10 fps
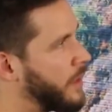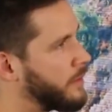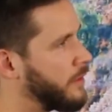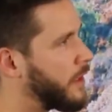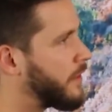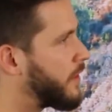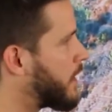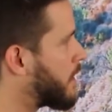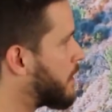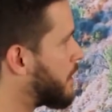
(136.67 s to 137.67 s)
Publishing.
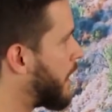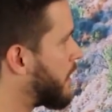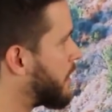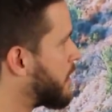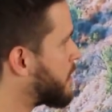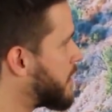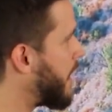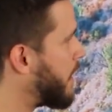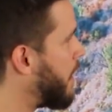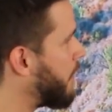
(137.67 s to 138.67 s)
In it,
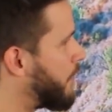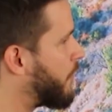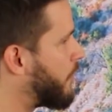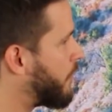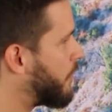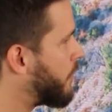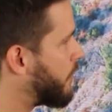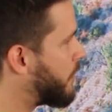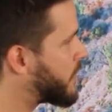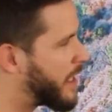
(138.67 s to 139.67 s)
Kelly shares her inner
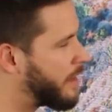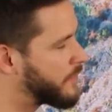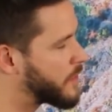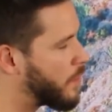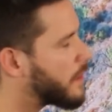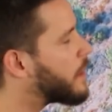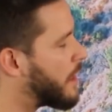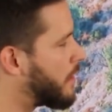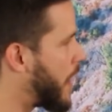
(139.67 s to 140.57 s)
world through the voice of a